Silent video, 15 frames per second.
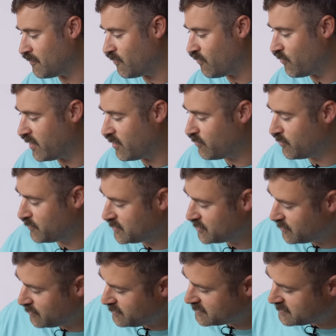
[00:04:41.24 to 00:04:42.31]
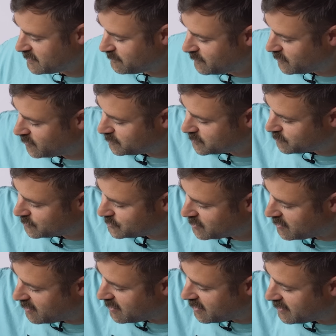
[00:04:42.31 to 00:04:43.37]
where when we turn this envelope switch
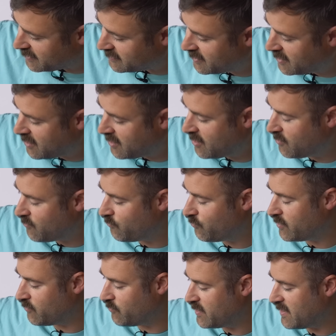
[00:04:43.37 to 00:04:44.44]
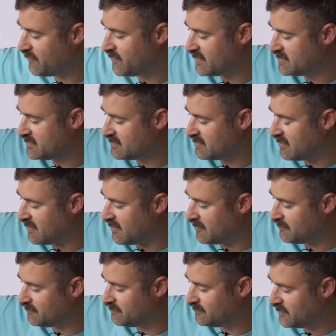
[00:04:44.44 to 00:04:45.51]
on, we have this
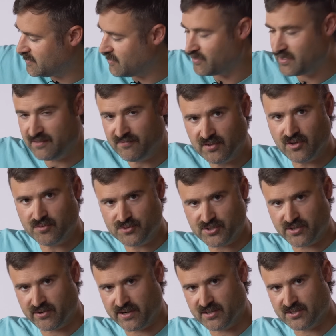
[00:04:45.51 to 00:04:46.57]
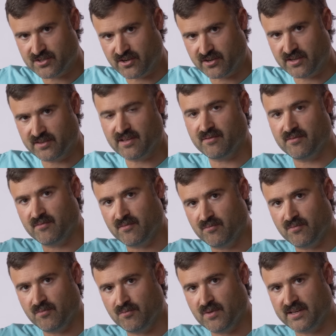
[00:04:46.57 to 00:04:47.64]
envelope generator circuit that
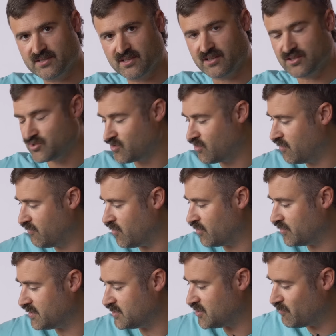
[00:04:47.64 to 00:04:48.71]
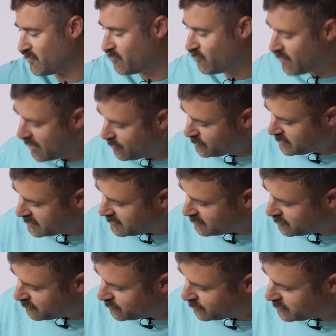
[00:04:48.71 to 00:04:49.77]
makes a control voltage, and we're routing
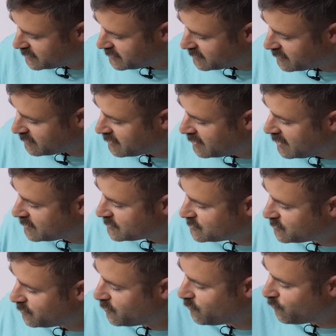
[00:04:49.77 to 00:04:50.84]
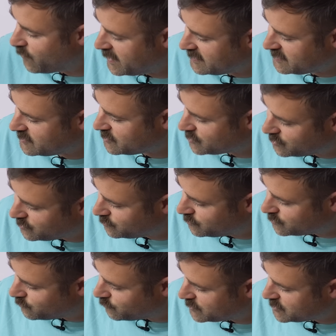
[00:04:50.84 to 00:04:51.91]
it through here. So the way to
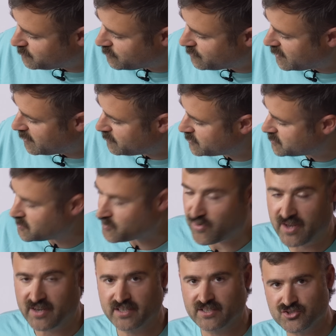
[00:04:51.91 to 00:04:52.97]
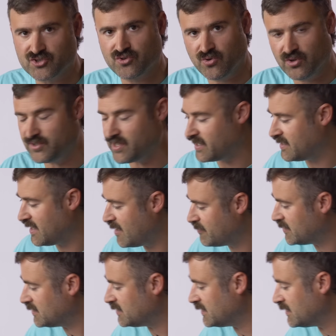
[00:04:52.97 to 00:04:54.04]
choose which parameters we want to control
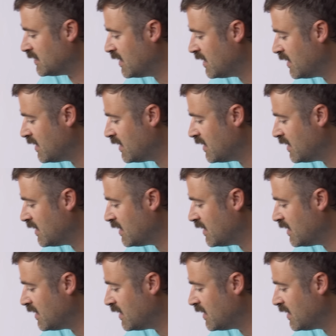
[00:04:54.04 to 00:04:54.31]
dynamically